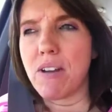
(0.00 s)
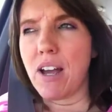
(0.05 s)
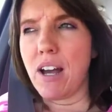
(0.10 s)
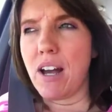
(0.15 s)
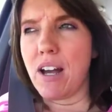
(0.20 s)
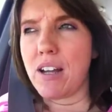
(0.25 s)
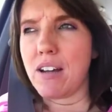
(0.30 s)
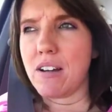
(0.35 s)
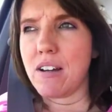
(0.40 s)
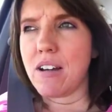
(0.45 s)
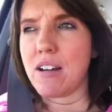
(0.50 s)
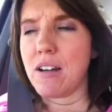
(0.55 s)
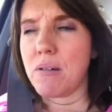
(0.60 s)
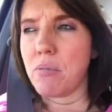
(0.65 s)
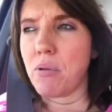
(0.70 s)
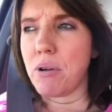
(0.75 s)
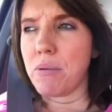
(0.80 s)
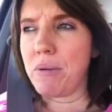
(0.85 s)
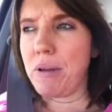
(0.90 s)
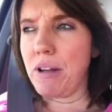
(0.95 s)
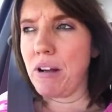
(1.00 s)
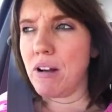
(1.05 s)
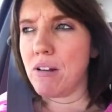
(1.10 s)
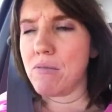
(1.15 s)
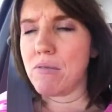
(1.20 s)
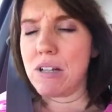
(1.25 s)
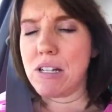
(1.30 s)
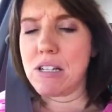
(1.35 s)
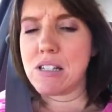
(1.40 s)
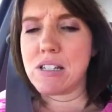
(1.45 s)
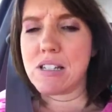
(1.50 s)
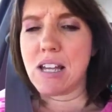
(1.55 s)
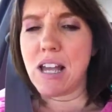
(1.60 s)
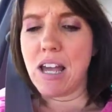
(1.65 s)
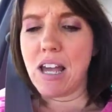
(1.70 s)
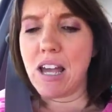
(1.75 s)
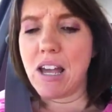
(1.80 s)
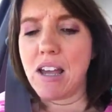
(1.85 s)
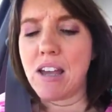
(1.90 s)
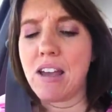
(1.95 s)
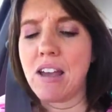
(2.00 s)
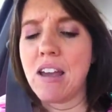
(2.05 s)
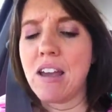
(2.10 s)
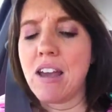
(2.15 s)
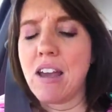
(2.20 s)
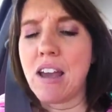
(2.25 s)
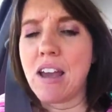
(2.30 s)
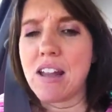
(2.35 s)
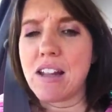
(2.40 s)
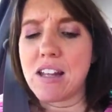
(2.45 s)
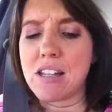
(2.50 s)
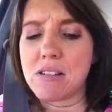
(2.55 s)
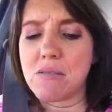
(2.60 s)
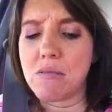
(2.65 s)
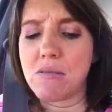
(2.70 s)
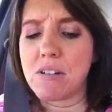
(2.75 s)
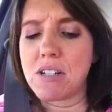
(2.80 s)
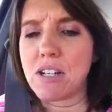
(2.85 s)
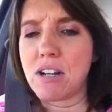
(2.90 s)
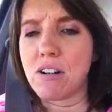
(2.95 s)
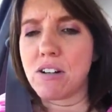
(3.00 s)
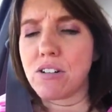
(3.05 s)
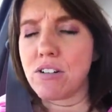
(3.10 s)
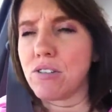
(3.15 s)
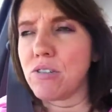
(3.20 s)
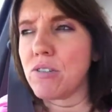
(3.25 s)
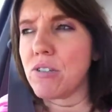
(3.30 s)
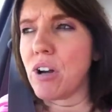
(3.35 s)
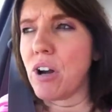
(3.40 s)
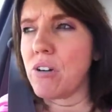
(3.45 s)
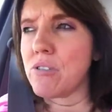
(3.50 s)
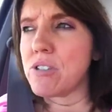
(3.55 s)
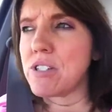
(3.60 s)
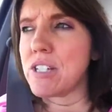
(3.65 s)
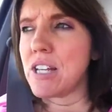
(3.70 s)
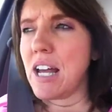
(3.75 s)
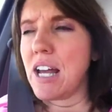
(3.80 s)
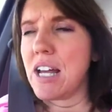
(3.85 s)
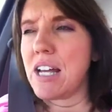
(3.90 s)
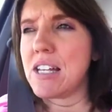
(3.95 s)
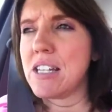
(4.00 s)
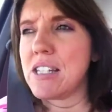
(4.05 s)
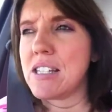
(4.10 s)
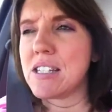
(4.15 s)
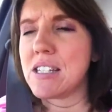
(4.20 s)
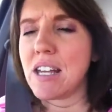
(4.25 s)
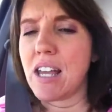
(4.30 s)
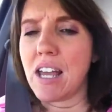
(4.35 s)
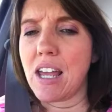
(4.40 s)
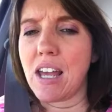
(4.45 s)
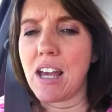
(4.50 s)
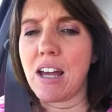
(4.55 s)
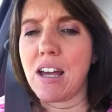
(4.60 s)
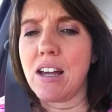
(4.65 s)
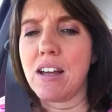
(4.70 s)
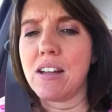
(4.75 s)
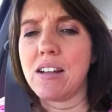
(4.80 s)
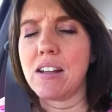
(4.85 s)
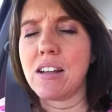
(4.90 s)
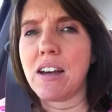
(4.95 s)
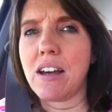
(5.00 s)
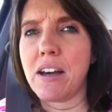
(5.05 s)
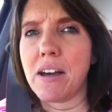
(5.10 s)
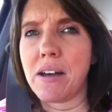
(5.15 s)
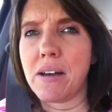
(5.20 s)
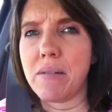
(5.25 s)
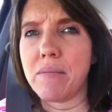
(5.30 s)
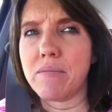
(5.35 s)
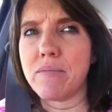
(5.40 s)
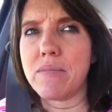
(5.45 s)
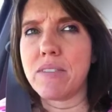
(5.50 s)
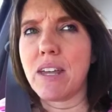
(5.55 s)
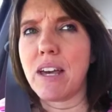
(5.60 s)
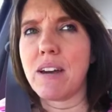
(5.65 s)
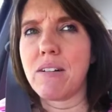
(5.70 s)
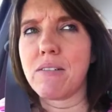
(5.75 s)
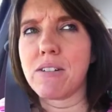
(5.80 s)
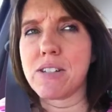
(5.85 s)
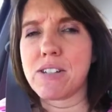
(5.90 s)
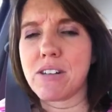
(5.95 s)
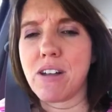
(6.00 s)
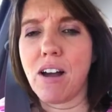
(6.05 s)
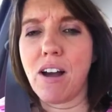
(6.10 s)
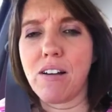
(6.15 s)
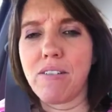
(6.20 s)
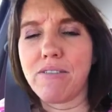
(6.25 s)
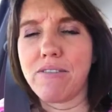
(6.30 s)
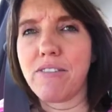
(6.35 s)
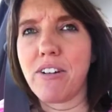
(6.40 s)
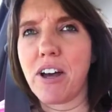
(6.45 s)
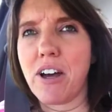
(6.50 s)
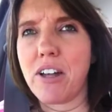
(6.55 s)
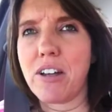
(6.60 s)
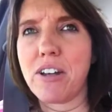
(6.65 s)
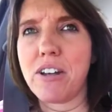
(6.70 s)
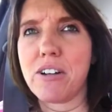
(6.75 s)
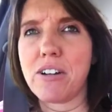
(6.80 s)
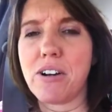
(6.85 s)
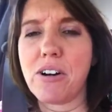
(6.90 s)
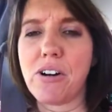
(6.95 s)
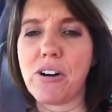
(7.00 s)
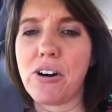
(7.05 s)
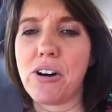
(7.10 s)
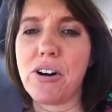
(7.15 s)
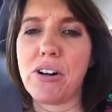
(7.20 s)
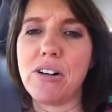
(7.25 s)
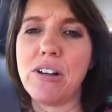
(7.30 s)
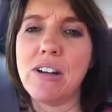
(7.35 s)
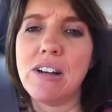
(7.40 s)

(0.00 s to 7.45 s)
We had an appointment on Wednesday, and that's when we did our glucose test, and that was not fun at all.